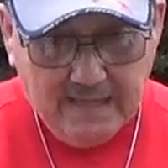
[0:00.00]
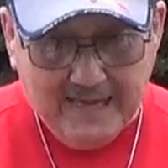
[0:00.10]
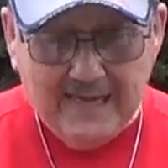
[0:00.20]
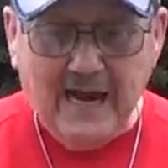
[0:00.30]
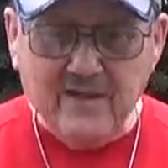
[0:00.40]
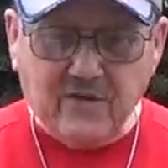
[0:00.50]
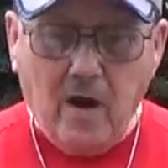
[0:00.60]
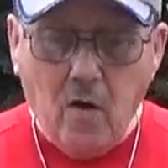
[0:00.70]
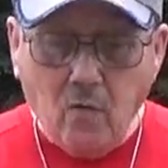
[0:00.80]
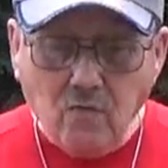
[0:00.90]
It has
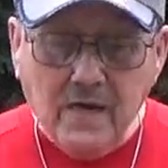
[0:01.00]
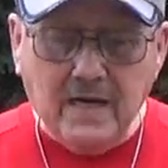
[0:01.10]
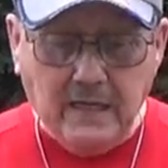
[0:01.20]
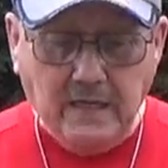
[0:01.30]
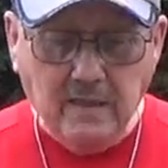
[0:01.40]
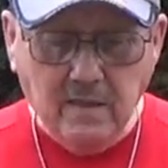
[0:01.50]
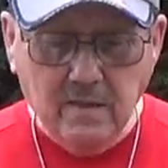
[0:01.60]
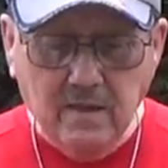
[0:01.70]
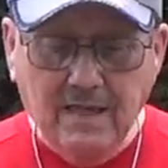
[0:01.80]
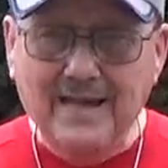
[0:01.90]
already,
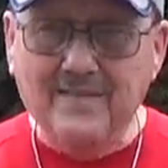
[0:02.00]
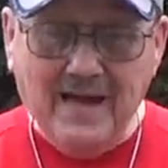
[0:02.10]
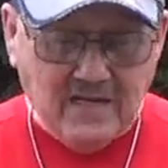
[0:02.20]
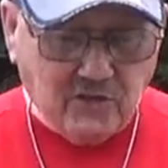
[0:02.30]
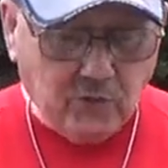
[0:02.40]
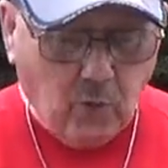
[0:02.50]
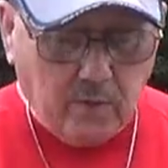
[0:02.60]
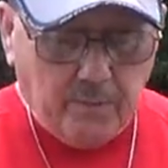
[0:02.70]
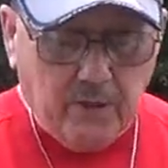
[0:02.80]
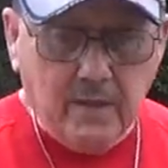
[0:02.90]
in that
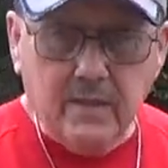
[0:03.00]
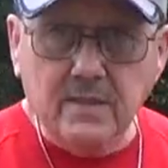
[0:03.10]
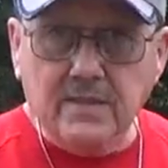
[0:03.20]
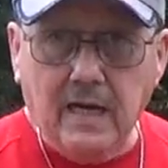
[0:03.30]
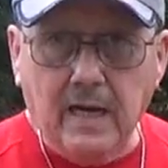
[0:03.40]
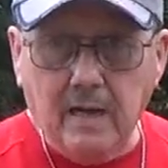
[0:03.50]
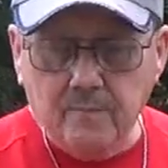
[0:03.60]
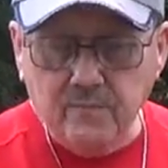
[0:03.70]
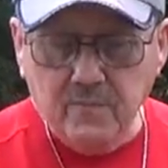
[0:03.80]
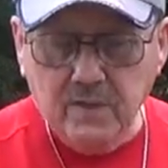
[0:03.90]
short a period of time,